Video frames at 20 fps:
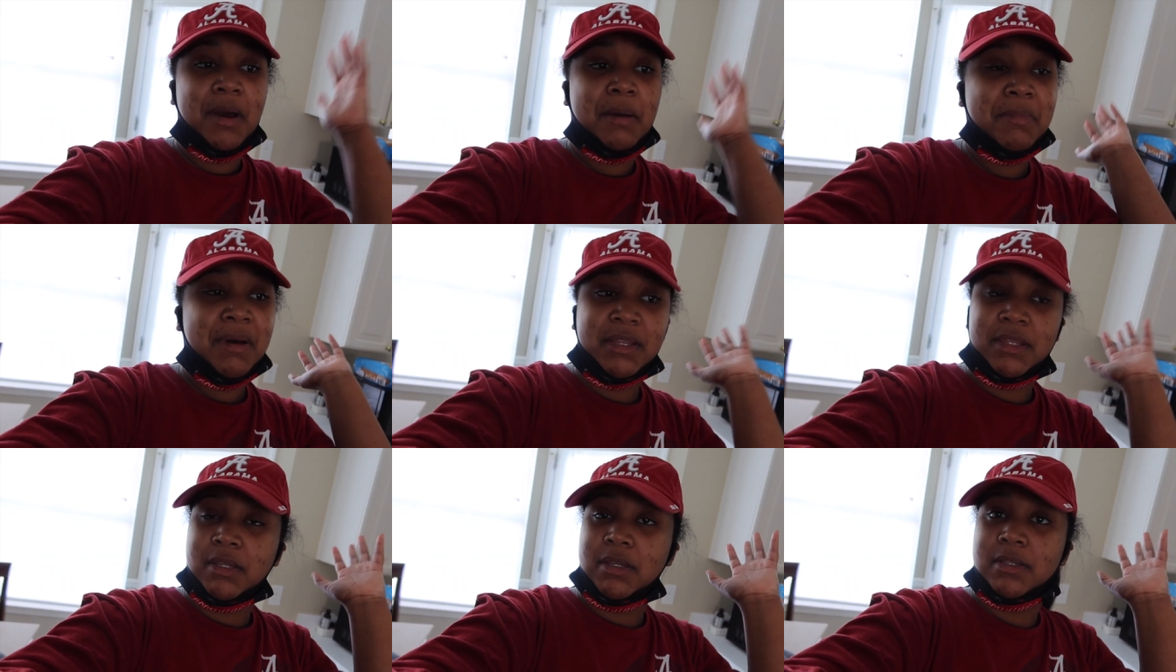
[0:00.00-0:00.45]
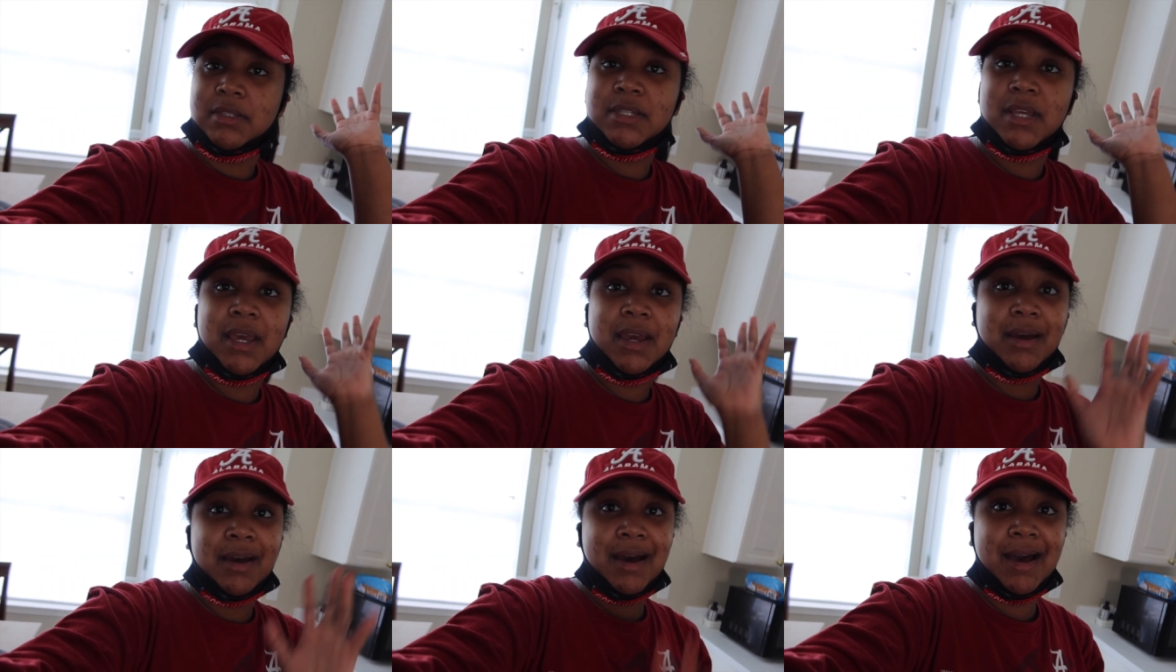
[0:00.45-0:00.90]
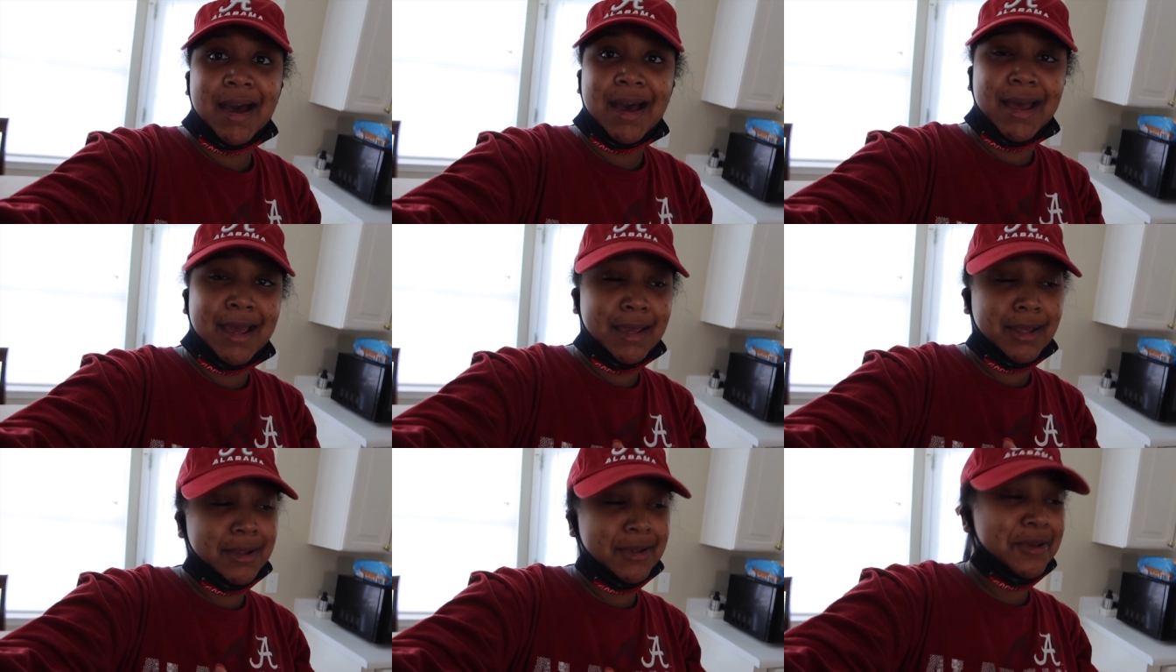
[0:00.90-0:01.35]
I'm about to take a
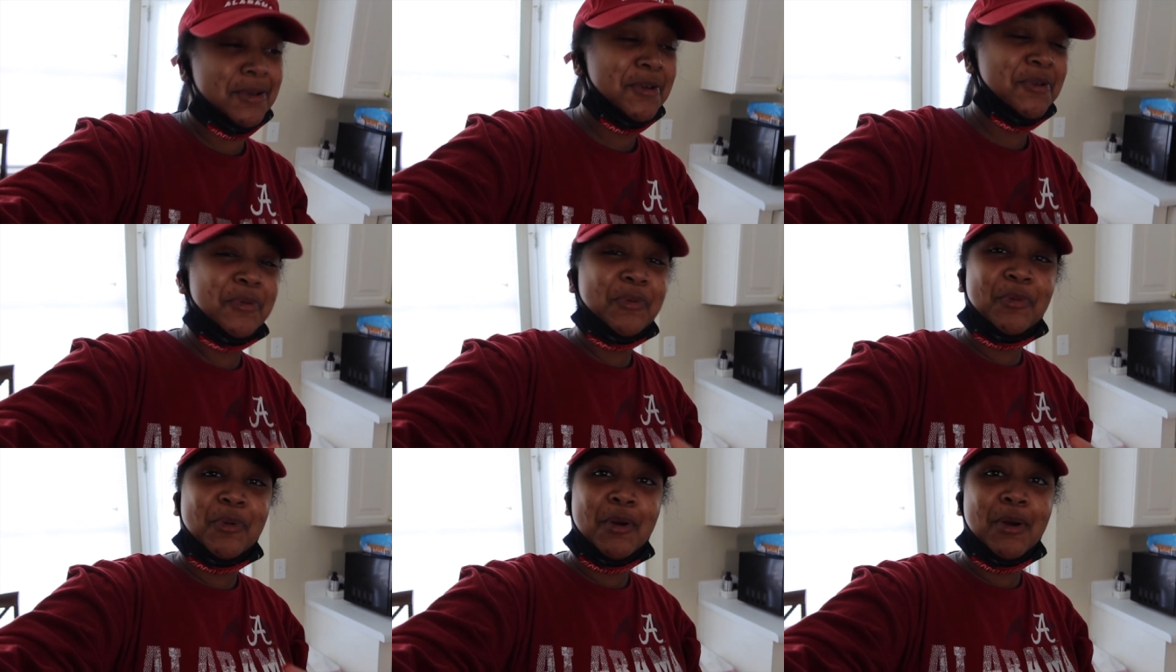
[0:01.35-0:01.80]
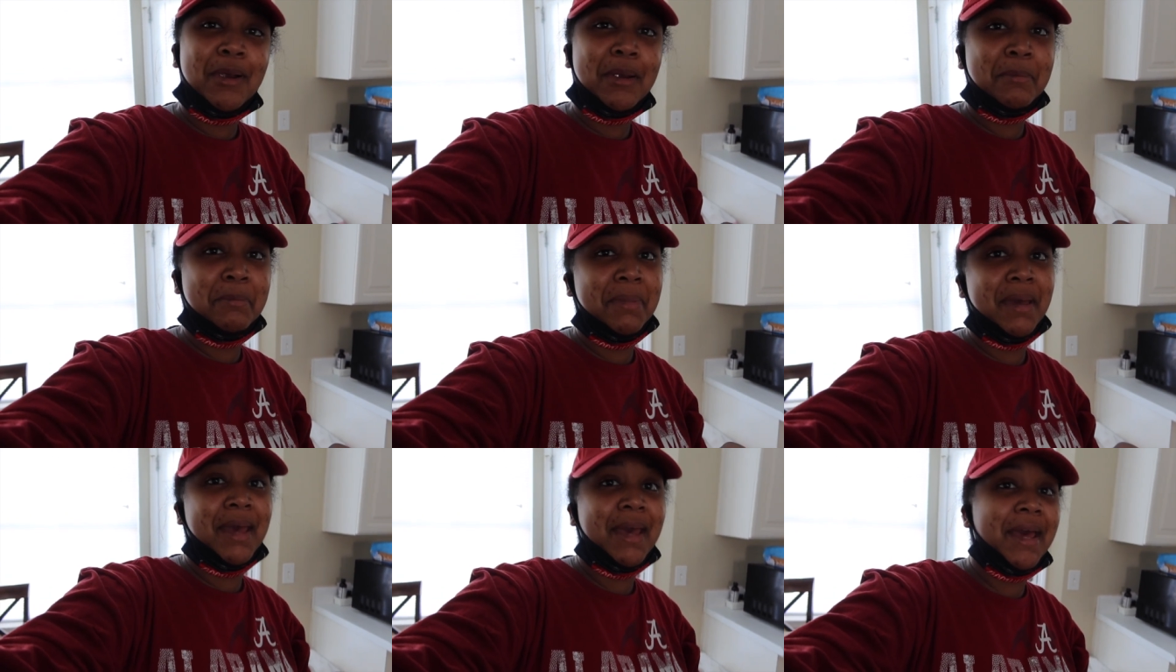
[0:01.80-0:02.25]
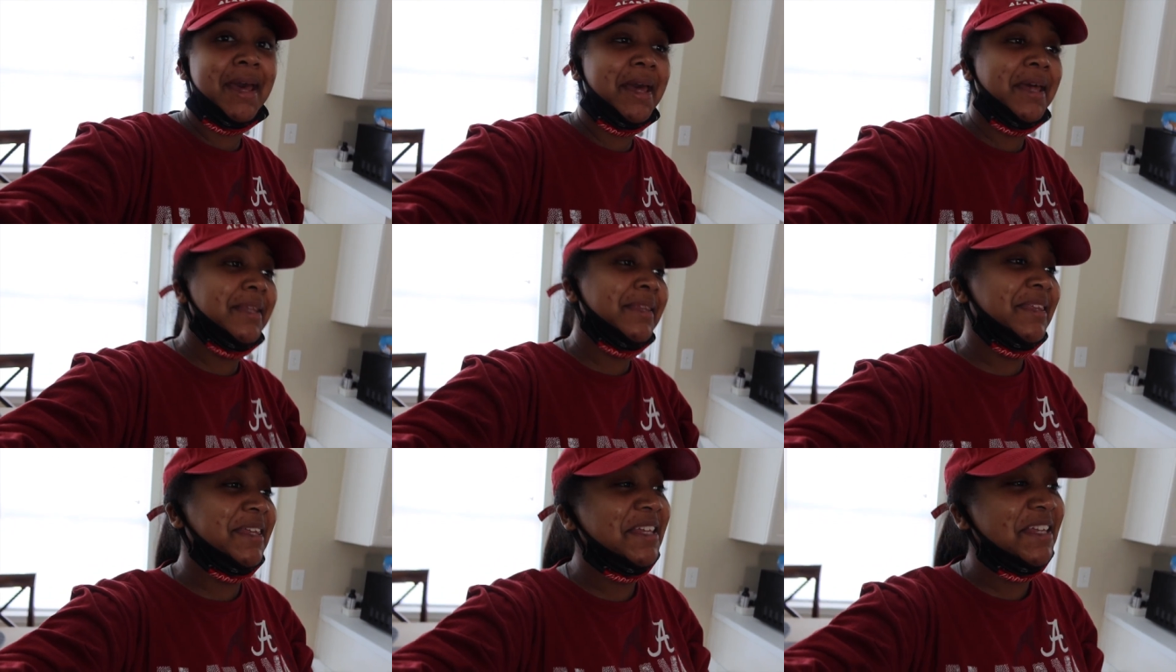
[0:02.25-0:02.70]
hot, warm
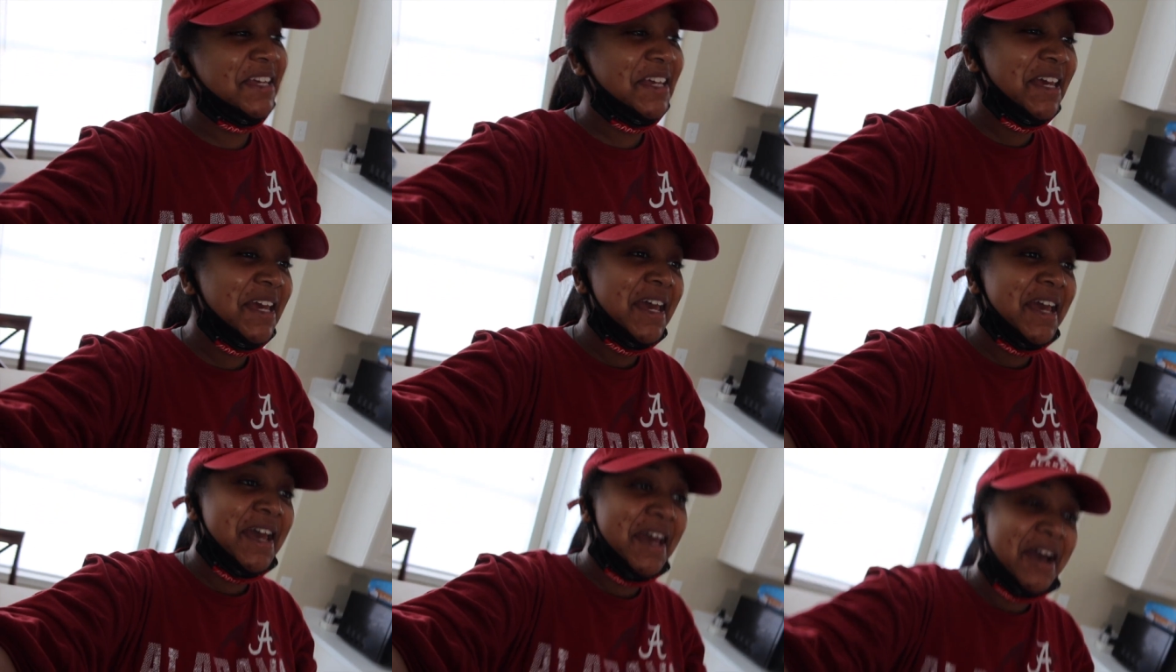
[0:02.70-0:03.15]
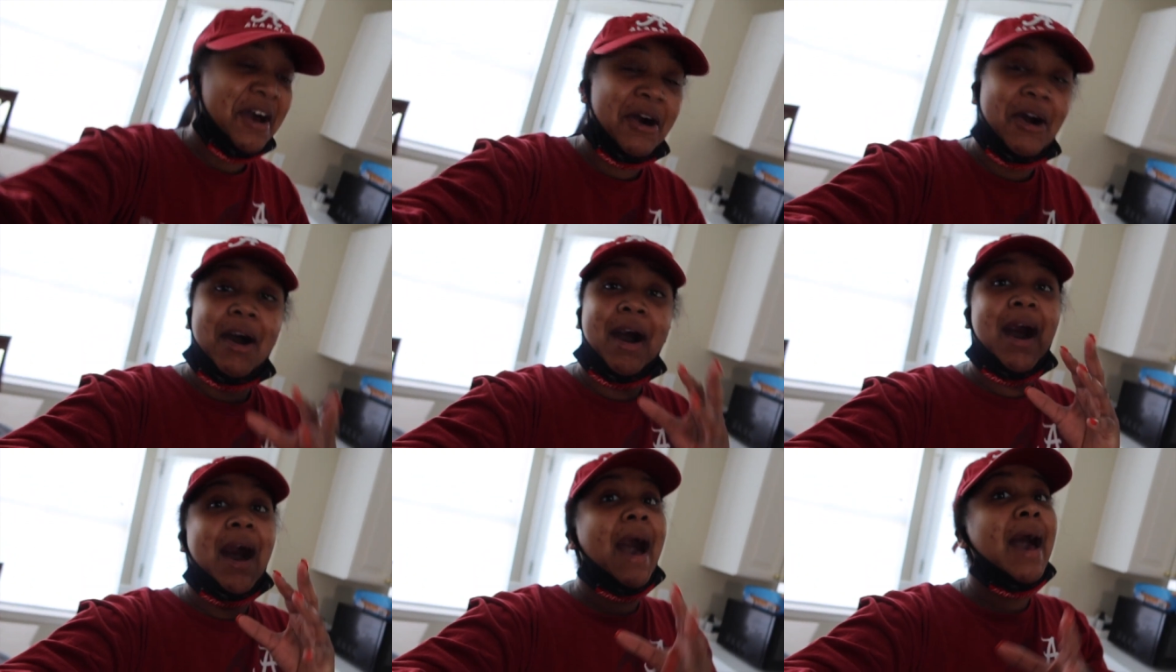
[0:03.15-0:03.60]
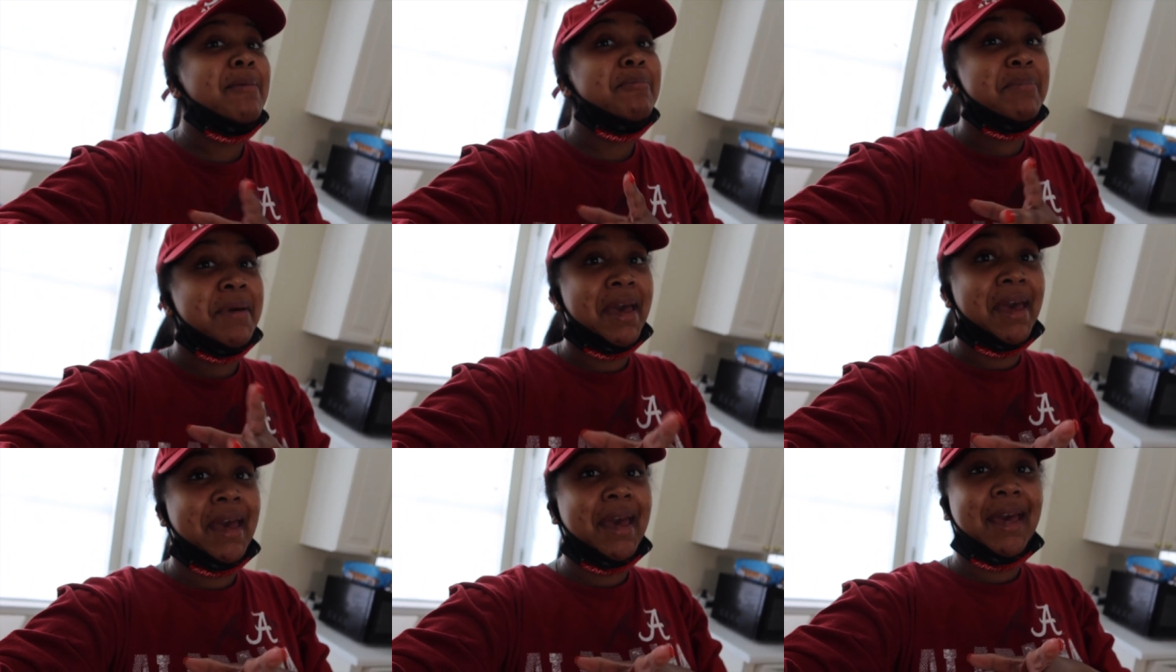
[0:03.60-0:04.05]
bath, a hot
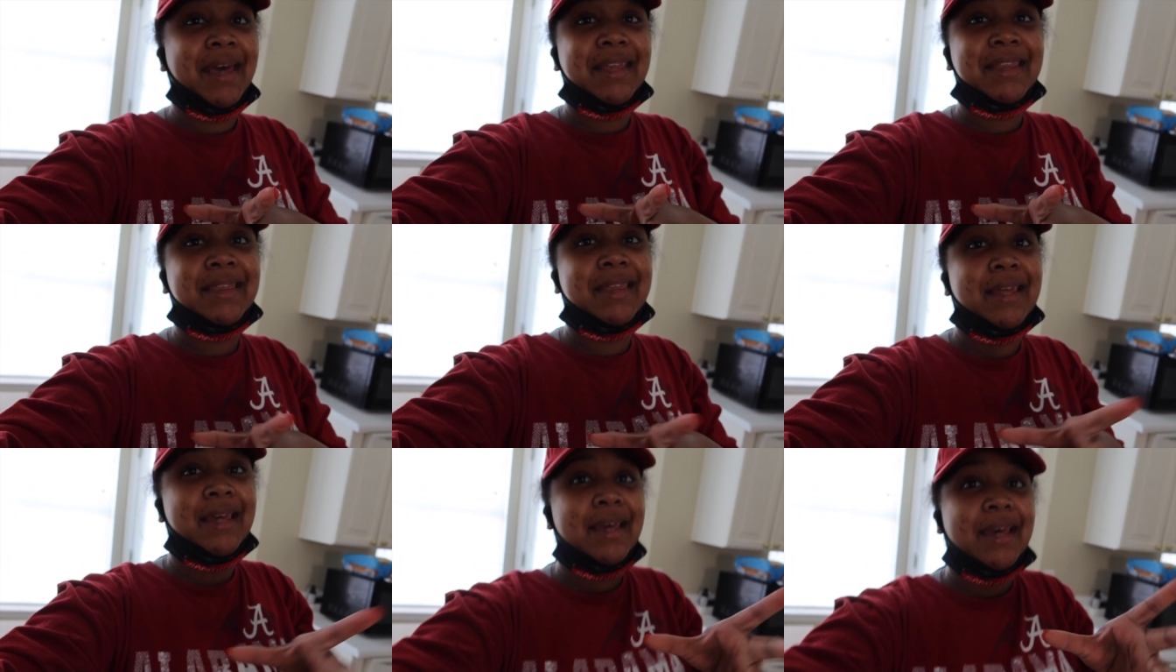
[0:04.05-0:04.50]
bath.